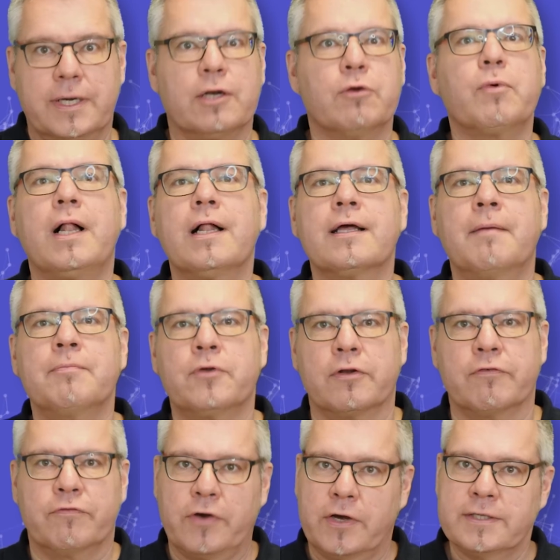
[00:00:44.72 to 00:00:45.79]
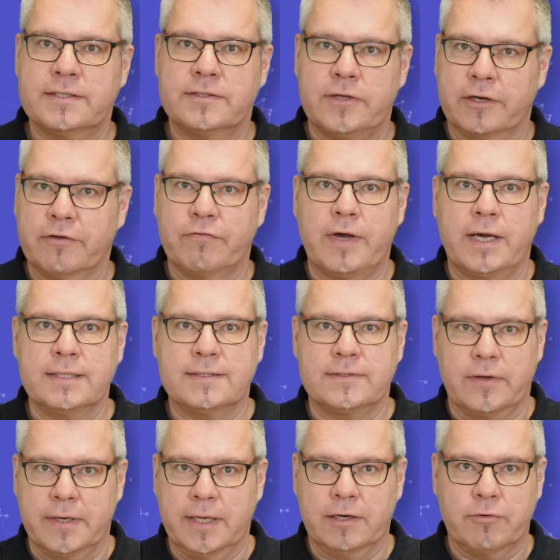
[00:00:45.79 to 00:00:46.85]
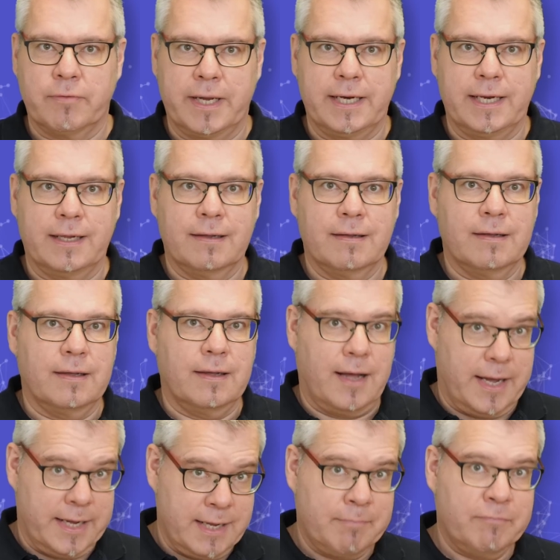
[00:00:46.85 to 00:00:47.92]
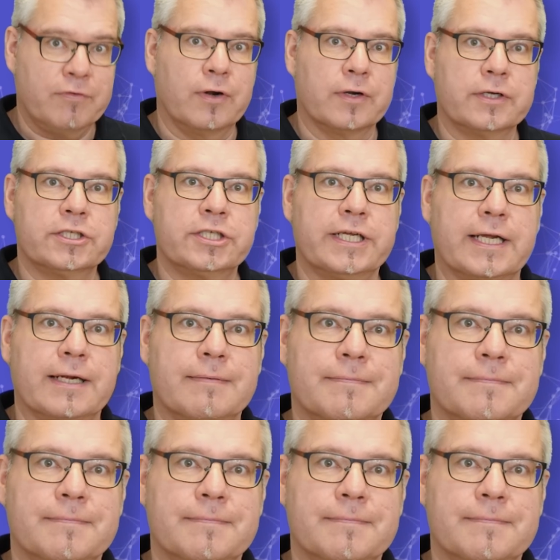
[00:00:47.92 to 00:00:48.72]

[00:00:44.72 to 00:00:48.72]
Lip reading: and welcome to the first certified SONiC training. I am Volker Scheel.